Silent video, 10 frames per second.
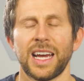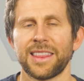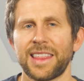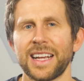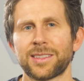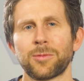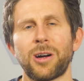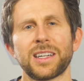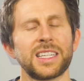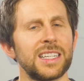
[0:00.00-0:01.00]
And thanks for
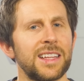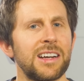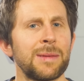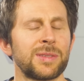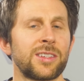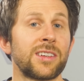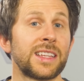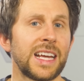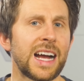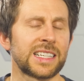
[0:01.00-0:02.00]
watching another episode of
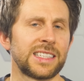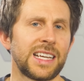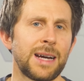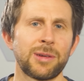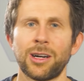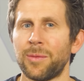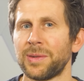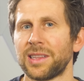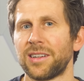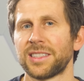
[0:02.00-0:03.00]
The Action Lab. I hope
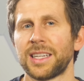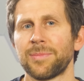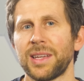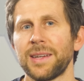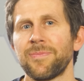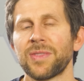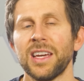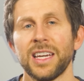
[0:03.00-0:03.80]
you learned something.